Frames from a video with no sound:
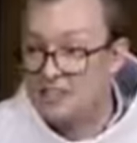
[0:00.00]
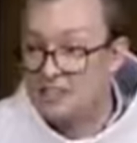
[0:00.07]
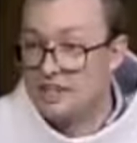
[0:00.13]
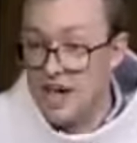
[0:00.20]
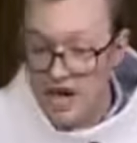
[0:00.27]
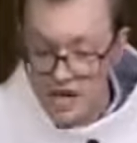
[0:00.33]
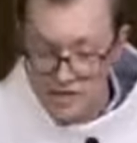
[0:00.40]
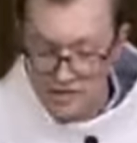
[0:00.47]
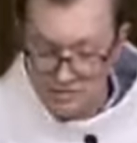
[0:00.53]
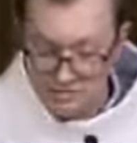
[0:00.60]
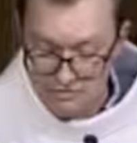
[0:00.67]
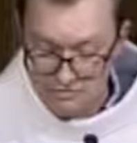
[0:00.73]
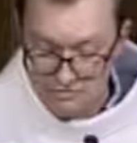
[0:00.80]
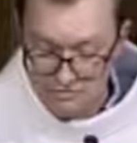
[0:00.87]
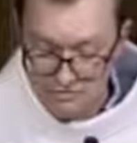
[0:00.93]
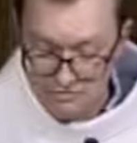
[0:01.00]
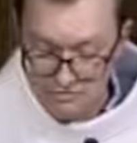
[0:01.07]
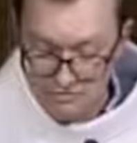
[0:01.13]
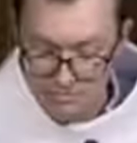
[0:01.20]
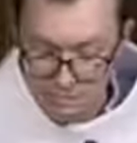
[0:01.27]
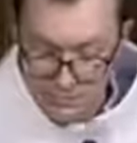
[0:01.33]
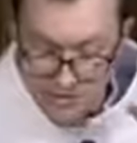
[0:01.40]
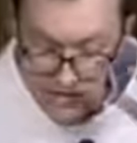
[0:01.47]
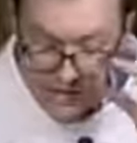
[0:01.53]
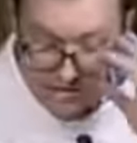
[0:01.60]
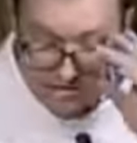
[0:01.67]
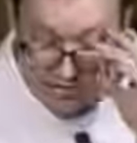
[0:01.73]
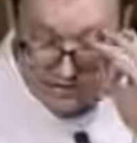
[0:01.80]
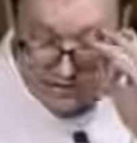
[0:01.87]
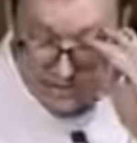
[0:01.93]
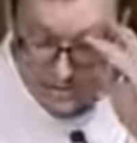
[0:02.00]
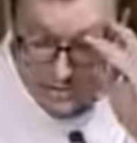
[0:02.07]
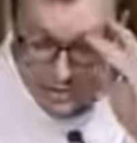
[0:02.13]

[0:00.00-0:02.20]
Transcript: God for things.